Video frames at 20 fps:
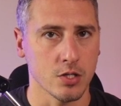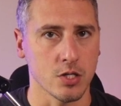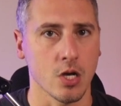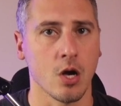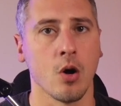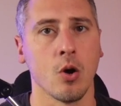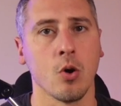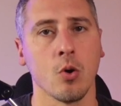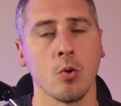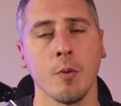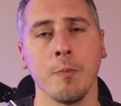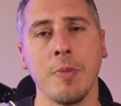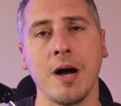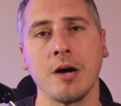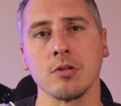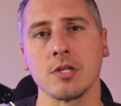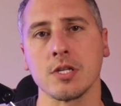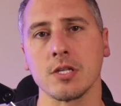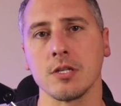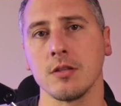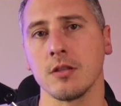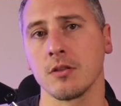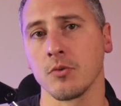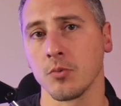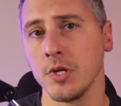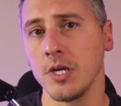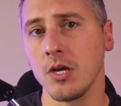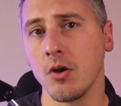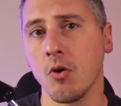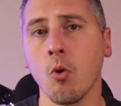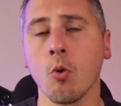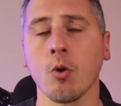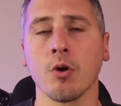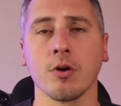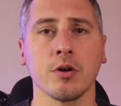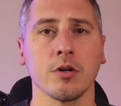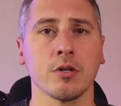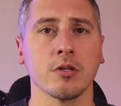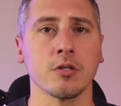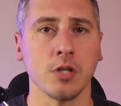So about three
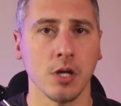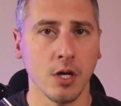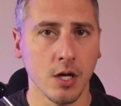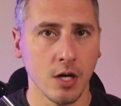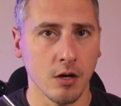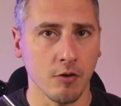quarters